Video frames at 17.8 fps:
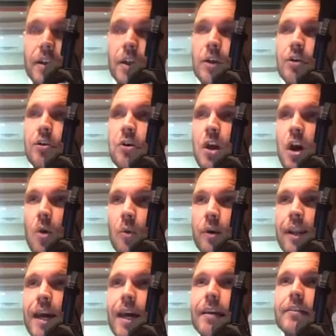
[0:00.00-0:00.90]
no
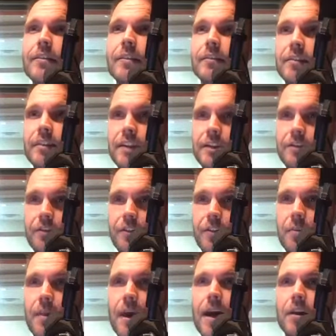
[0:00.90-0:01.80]
one had to teach
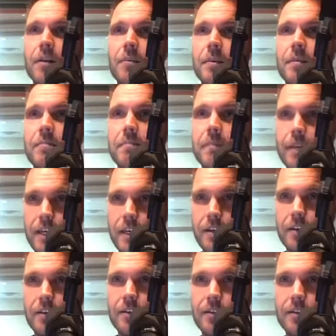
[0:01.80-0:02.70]
them how to be
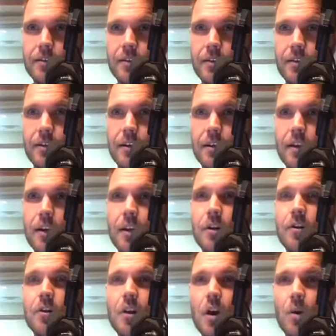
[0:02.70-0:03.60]
mean.
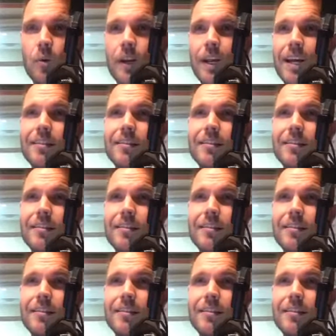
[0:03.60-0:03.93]
No one had